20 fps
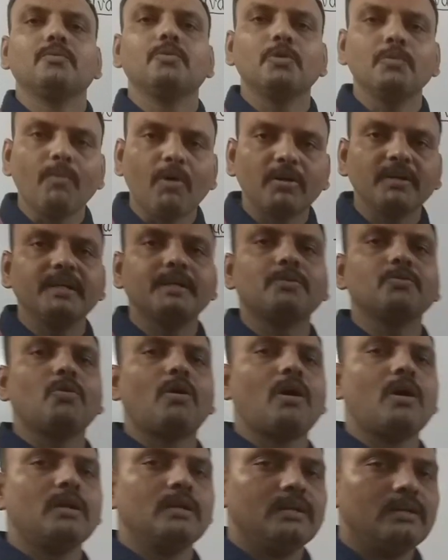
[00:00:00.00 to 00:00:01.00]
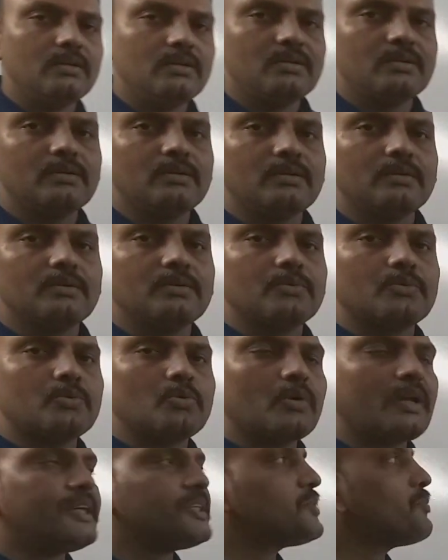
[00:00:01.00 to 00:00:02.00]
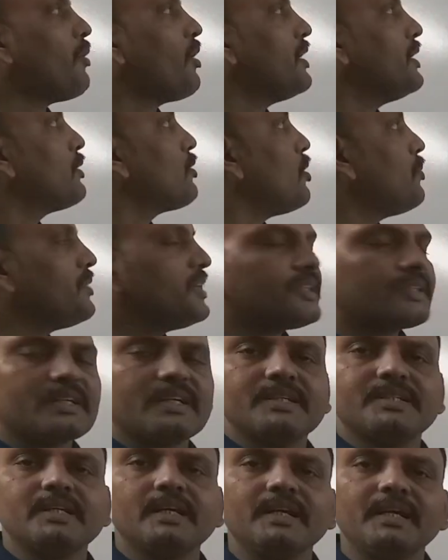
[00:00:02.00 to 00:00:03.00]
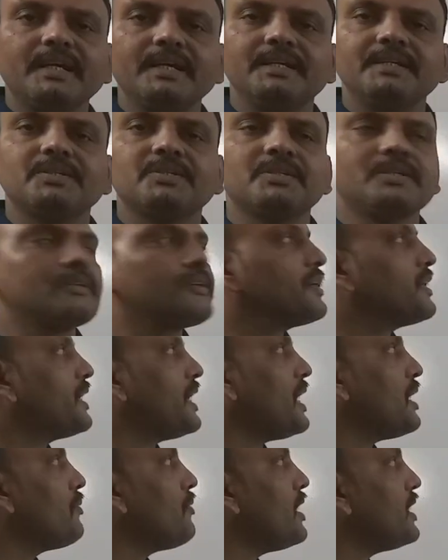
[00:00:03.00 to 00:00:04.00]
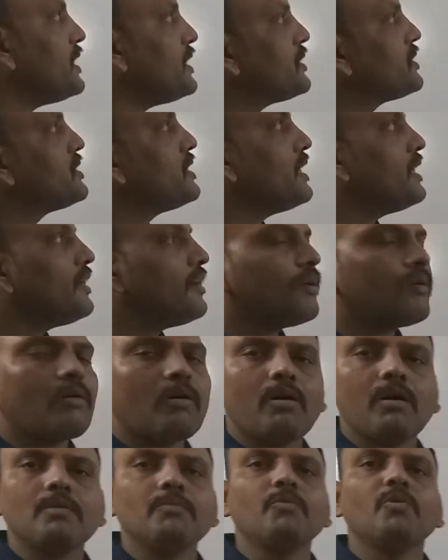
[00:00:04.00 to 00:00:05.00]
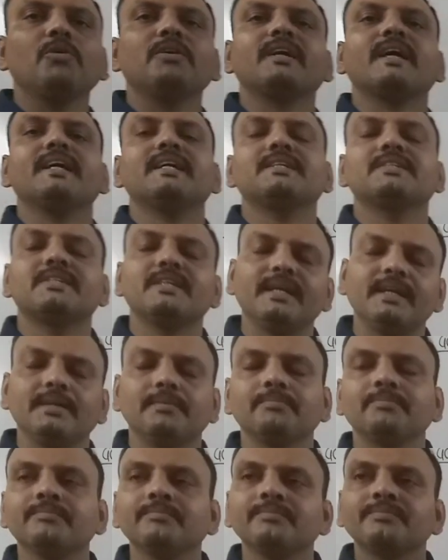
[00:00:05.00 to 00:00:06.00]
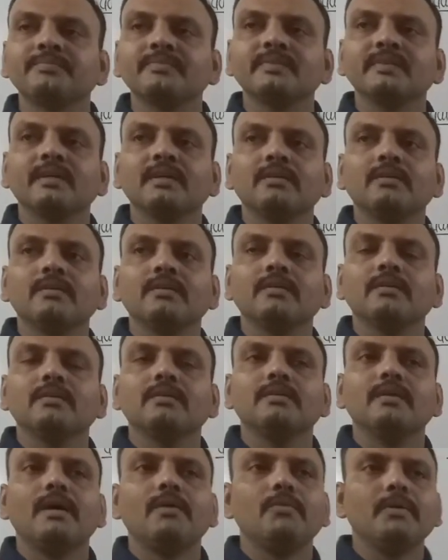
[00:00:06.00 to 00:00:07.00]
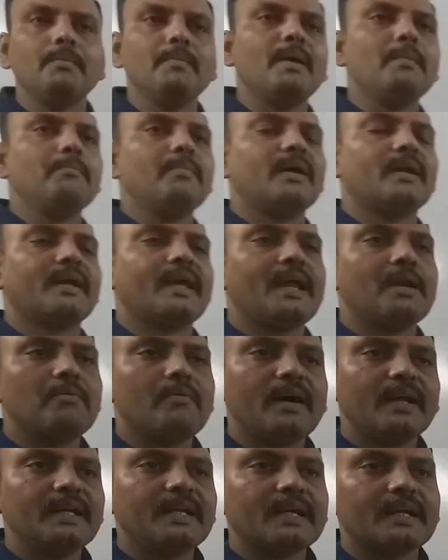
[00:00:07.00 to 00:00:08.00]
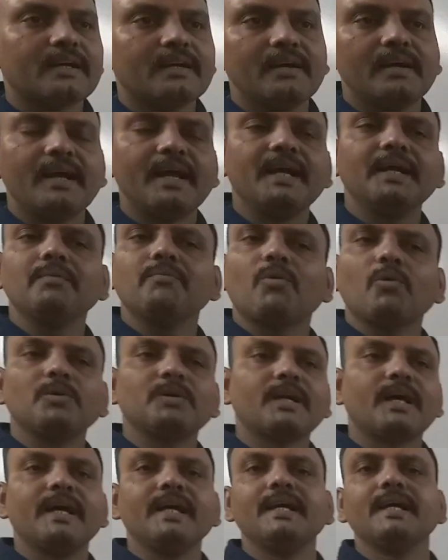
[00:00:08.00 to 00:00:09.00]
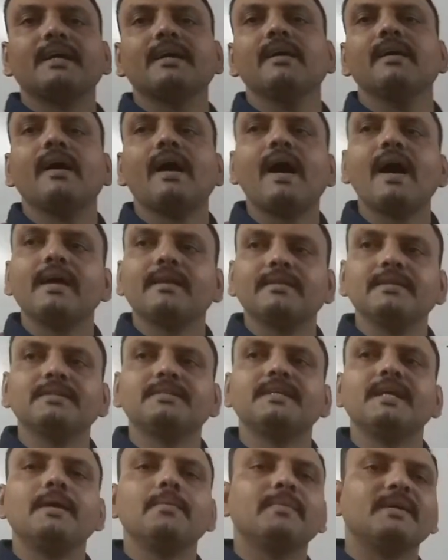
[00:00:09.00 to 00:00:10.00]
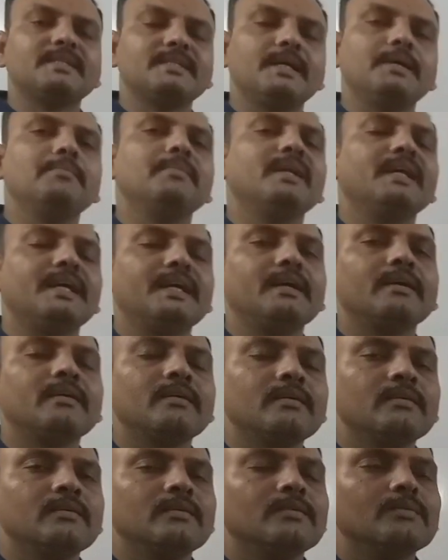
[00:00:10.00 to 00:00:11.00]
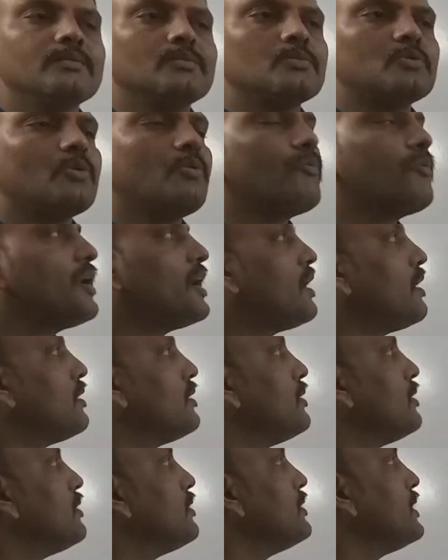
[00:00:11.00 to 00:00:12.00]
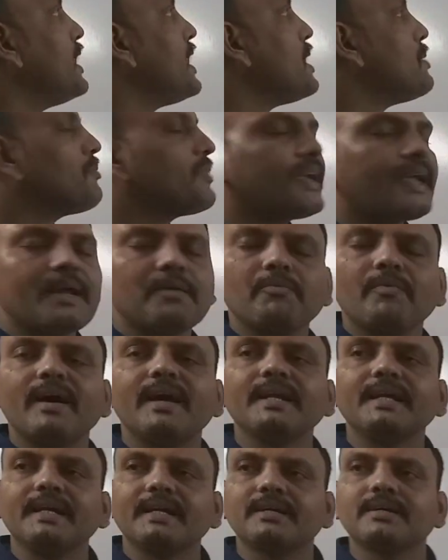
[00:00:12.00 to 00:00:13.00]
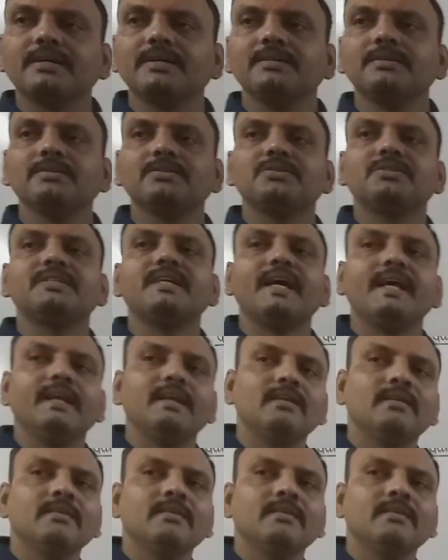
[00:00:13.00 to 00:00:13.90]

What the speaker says: Good morning to all. Today's point of discussion is galvanic cell or voltaic cell. Now remember, galvanic and voltaic are the same assembly. So word name galvanic cell